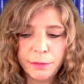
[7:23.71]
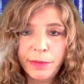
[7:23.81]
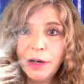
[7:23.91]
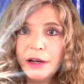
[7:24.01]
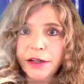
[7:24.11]

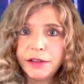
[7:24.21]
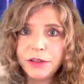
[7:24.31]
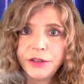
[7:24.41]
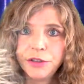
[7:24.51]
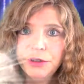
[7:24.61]
But
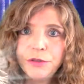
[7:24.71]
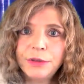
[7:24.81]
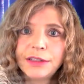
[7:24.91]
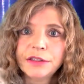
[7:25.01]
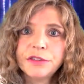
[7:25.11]

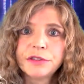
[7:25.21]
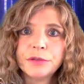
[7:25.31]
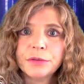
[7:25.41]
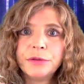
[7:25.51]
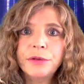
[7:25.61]
you as a
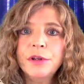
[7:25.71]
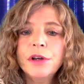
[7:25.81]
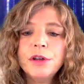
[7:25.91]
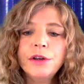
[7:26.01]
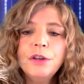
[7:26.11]
soul
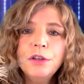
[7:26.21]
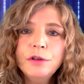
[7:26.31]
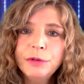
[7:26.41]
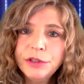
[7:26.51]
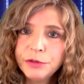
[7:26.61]

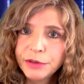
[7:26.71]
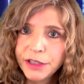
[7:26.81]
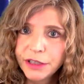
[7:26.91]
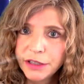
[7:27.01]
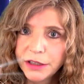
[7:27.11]
knew what you were
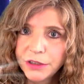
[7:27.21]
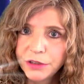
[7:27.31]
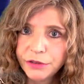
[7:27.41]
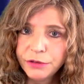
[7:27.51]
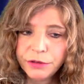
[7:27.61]
getting
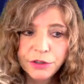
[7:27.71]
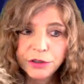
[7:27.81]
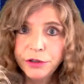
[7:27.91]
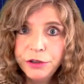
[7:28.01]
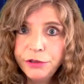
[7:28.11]
into.
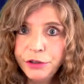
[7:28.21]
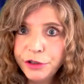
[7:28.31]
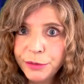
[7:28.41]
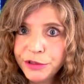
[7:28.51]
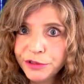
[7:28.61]
You knew
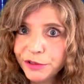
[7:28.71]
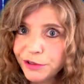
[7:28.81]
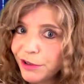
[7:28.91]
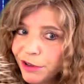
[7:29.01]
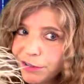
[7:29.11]
humans
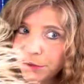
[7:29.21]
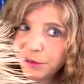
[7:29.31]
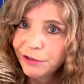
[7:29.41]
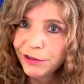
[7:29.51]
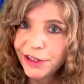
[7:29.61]
are all a
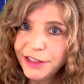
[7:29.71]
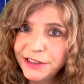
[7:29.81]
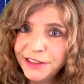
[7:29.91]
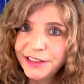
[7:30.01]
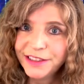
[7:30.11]
little
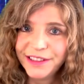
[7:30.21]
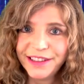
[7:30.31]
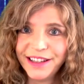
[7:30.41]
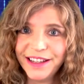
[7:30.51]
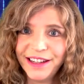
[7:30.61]
crazy
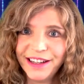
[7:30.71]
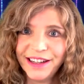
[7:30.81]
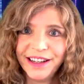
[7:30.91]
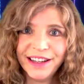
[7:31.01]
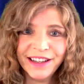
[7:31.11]

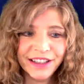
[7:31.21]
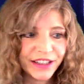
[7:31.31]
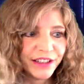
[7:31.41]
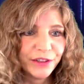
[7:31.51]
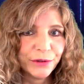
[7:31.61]

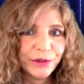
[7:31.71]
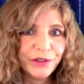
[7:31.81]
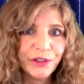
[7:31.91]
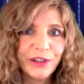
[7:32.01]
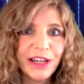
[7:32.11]
in their
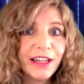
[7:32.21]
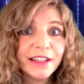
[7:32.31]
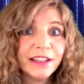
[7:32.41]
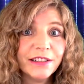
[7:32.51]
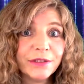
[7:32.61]
own unique
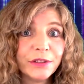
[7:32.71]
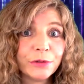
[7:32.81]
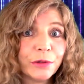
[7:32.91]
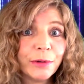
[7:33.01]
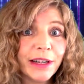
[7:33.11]
and
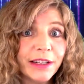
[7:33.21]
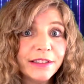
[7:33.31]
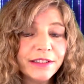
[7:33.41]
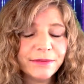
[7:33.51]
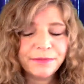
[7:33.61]
individual
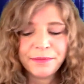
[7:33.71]
ways.